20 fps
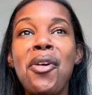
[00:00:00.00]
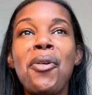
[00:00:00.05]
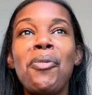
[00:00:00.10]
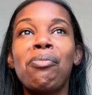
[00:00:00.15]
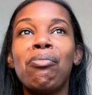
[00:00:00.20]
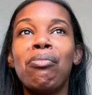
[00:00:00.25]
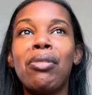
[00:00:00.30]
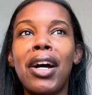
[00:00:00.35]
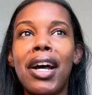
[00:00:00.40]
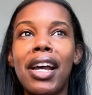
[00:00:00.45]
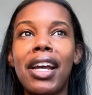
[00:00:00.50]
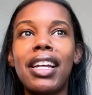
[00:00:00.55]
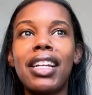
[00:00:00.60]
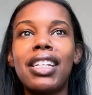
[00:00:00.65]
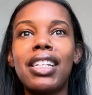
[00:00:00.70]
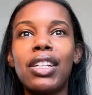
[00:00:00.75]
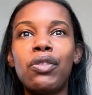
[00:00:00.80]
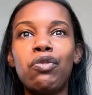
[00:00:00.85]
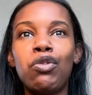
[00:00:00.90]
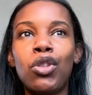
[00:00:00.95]
But
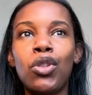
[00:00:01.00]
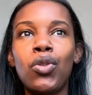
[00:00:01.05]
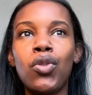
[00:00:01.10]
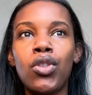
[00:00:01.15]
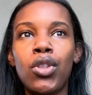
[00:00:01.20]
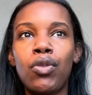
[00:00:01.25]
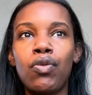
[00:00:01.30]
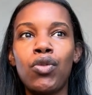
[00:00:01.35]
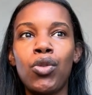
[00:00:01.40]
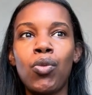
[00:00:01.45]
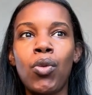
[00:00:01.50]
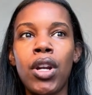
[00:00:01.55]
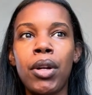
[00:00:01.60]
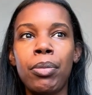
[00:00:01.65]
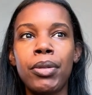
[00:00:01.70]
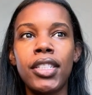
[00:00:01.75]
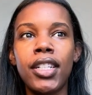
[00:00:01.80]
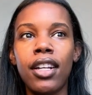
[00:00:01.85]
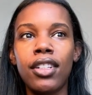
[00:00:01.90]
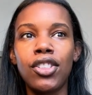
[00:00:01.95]
if you want to
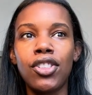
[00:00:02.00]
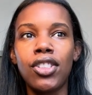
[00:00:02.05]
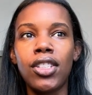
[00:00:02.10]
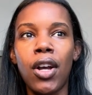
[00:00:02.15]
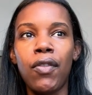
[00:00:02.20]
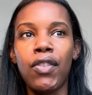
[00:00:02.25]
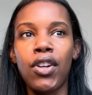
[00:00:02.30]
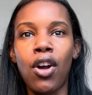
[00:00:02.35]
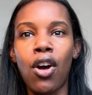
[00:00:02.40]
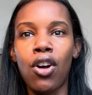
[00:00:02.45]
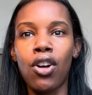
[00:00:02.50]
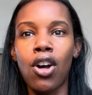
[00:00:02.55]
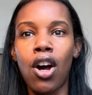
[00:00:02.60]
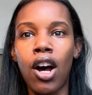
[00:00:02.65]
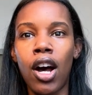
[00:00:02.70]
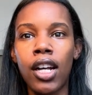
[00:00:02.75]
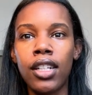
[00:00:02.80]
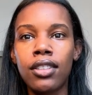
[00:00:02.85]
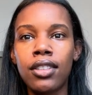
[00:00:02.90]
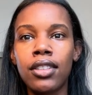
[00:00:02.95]
protect yourself at all
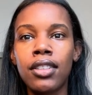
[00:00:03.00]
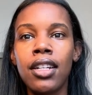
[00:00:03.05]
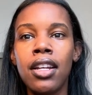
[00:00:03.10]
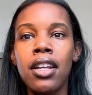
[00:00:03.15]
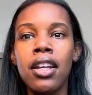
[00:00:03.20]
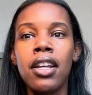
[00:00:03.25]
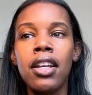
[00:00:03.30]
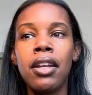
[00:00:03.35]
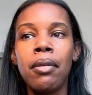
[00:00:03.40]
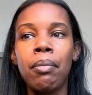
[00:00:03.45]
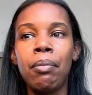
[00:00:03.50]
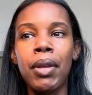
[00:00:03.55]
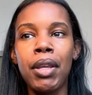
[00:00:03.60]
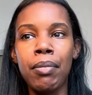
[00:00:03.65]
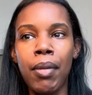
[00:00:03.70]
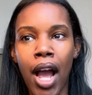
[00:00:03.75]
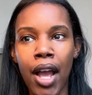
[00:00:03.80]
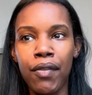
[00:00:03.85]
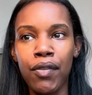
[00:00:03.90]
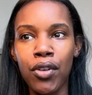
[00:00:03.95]
costs, be
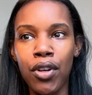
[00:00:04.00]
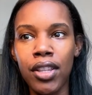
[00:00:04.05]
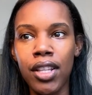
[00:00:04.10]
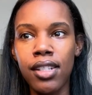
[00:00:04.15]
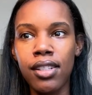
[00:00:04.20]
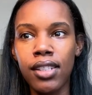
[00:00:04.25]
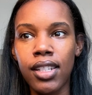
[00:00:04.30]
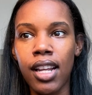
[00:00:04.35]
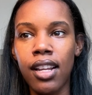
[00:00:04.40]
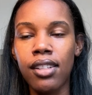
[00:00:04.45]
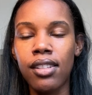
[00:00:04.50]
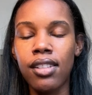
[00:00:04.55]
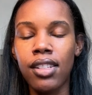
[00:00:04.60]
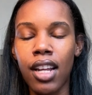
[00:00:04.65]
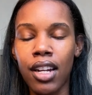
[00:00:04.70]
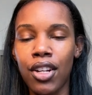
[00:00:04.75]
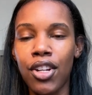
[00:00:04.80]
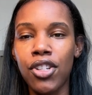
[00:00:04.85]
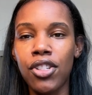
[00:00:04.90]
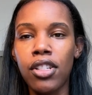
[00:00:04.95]
mindful of these things,
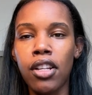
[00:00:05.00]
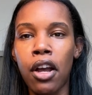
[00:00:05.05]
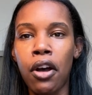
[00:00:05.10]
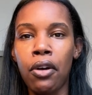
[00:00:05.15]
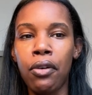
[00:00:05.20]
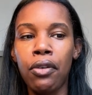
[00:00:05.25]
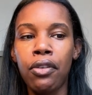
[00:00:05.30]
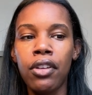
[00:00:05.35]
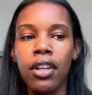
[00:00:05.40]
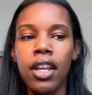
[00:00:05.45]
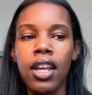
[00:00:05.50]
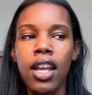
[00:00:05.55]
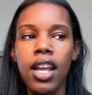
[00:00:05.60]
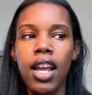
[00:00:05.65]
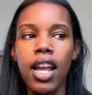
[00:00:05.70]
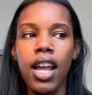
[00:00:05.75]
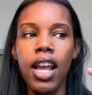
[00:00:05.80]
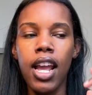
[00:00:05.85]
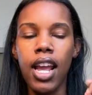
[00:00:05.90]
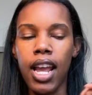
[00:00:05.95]
study yourself,
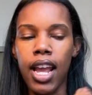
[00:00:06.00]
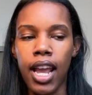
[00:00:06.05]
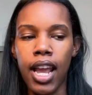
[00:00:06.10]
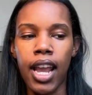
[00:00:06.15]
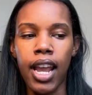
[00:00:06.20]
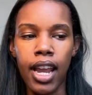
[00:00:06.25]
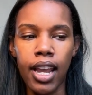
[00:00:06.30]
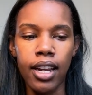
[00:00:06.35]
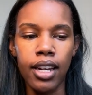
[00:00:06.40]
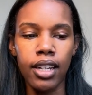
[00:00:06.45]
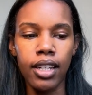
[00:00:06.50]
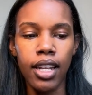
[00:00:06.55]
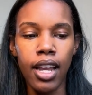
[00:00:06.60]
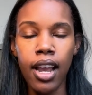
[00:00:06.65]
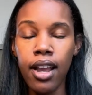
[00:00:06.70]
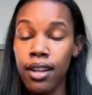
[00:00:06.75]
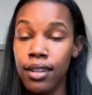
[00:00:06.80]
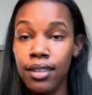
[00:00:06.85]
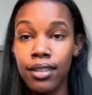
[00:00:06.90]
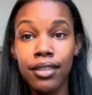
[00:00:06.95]
and
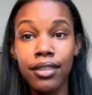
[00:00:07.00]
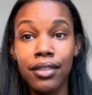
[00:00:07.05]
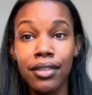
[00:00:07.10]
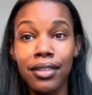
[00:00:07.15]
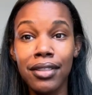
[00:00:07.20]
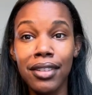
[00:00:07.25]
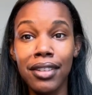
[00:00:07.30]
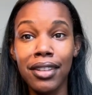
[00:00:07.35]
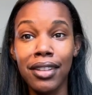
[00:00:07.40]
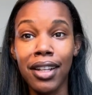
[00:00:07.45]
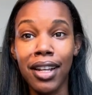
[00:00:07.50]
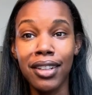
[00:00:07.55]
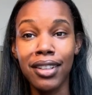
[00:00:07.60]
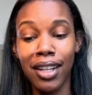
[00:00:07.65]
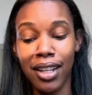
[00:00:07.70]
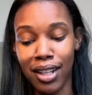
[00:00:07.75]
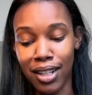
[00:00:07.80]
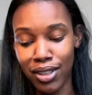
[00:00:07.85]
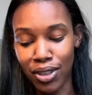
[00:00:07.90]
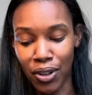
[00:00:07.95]

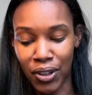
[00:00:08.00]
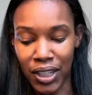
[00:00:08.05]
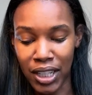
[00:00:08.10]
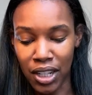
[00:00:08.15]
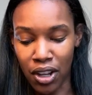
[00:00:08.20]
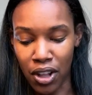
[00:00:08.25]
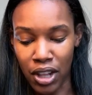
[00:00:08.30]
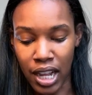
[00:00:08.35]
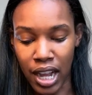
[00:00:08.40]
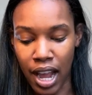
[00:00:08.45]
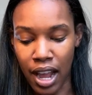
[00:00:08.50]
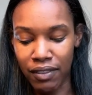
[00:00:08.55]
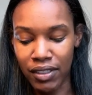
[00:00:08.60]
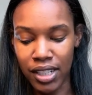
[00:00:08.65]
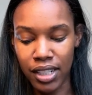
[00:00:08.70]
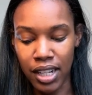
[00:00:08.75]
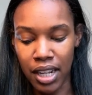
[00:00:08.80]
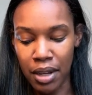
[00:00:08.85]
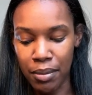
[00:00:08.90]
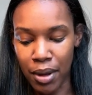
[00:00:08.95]
that's really all I have to
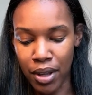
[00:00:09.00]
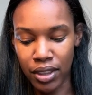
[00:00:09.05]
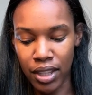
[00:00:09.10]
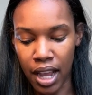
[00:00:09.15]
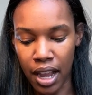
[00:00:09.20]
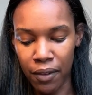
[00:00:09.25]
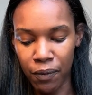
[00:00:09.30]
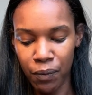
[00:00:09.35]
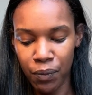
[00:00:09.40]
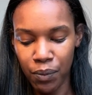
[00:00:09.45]
say about that.